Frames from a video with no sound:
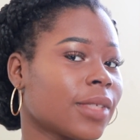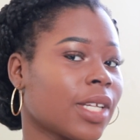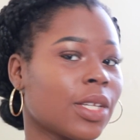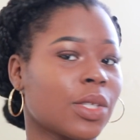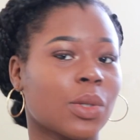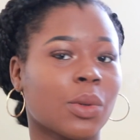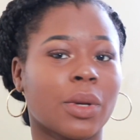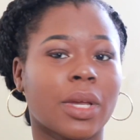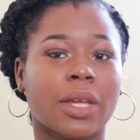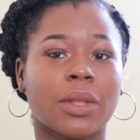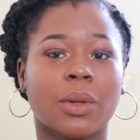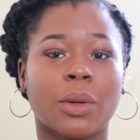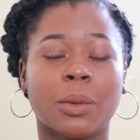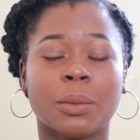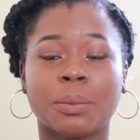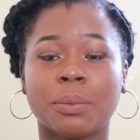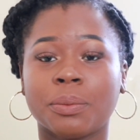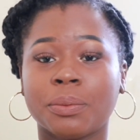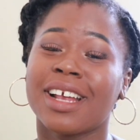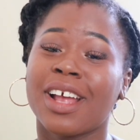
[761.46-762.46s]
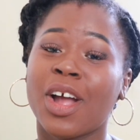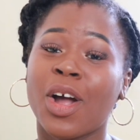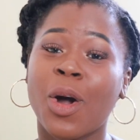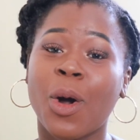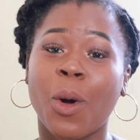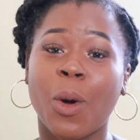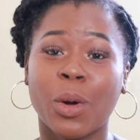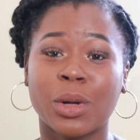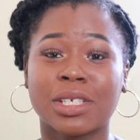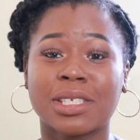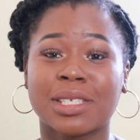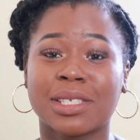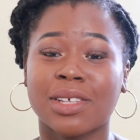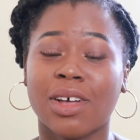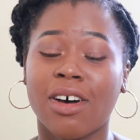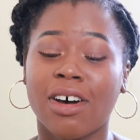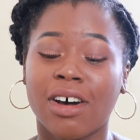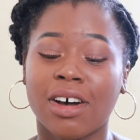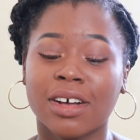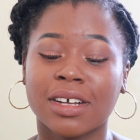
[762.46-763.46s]
It's okay though. Or
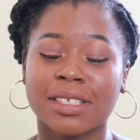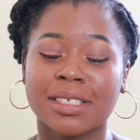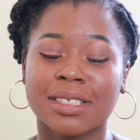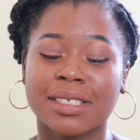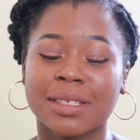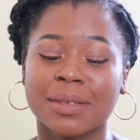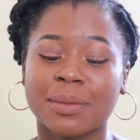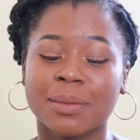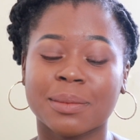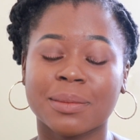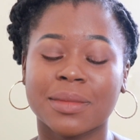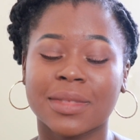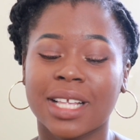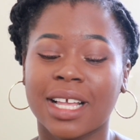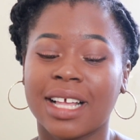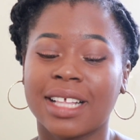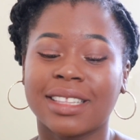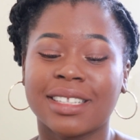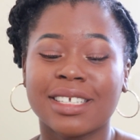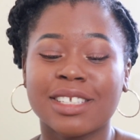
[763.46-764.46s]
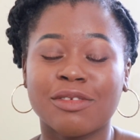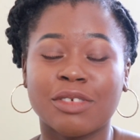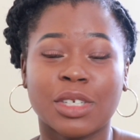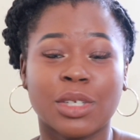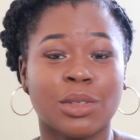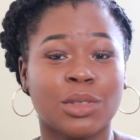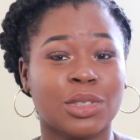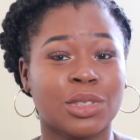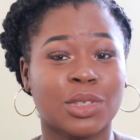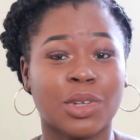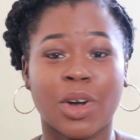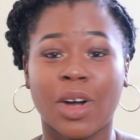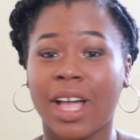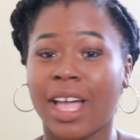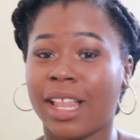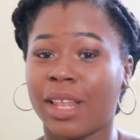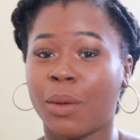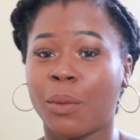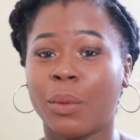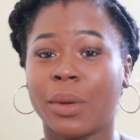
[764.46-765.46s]
socks. This video just got
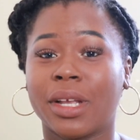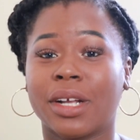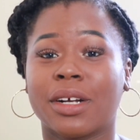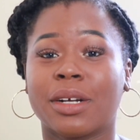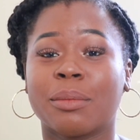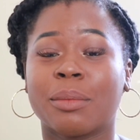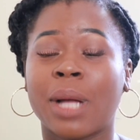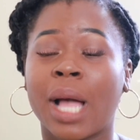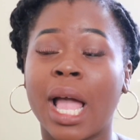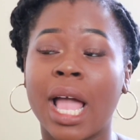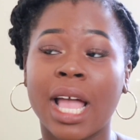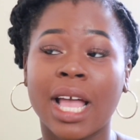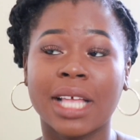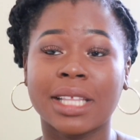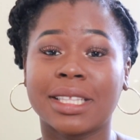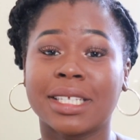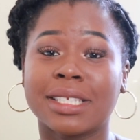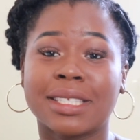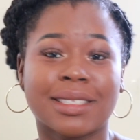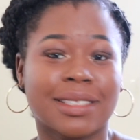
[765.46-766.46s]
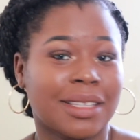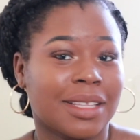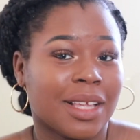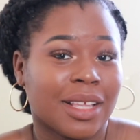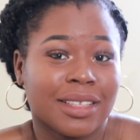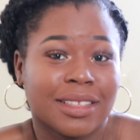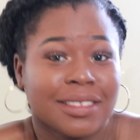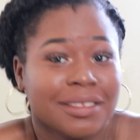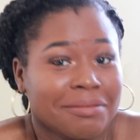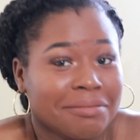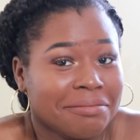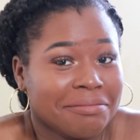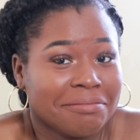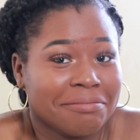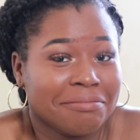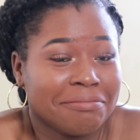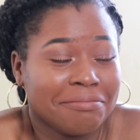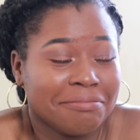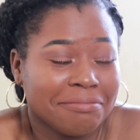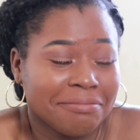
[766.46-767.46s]
hella weird, but this
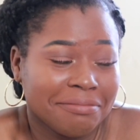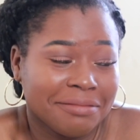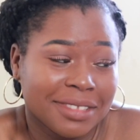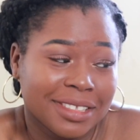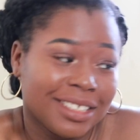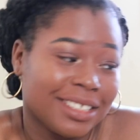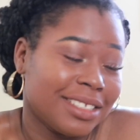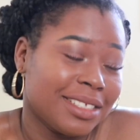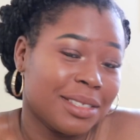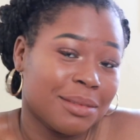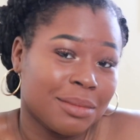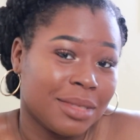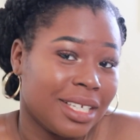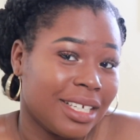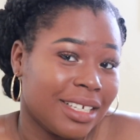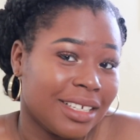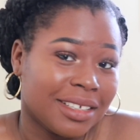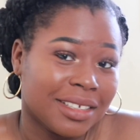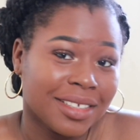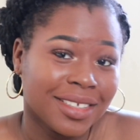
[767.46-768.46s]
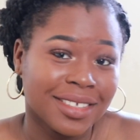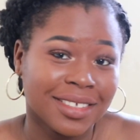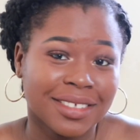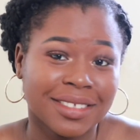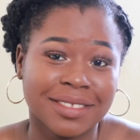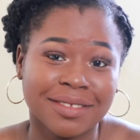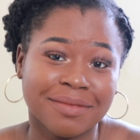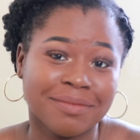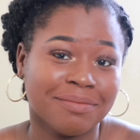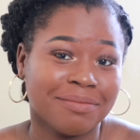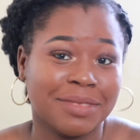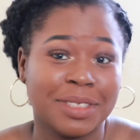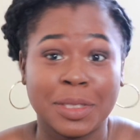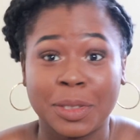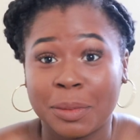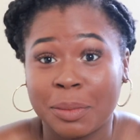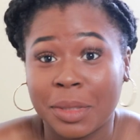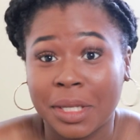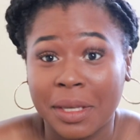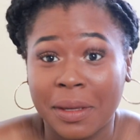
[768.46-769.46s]
is me. This
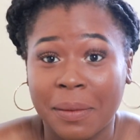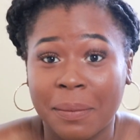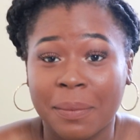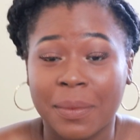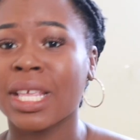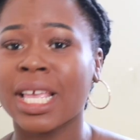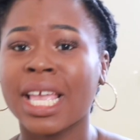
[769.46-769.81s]
is me.